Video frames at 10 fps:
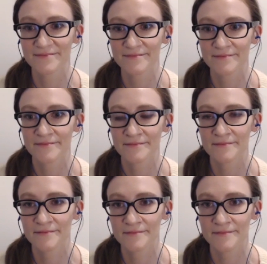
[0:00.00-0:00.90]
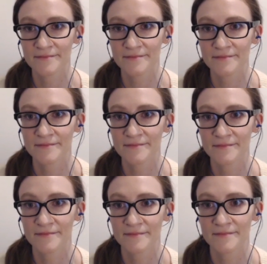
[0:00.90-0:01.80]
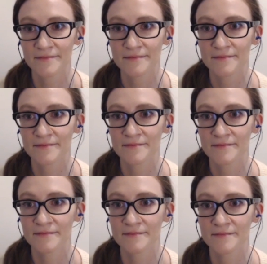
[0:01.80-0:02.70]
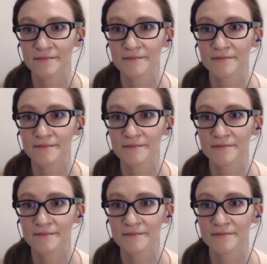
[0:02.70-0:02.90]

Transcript: [no speech]